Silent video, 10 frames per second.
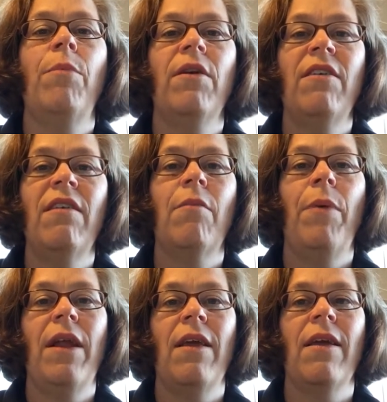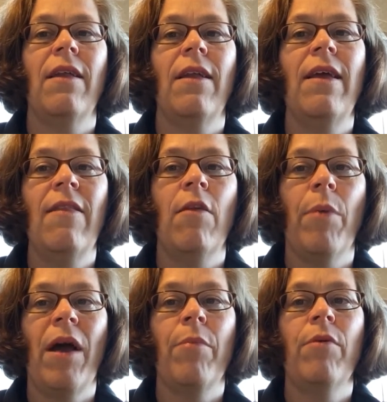participating in the
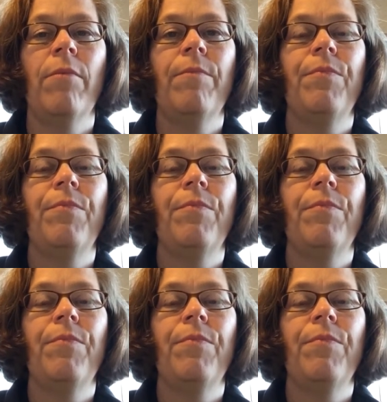Bible.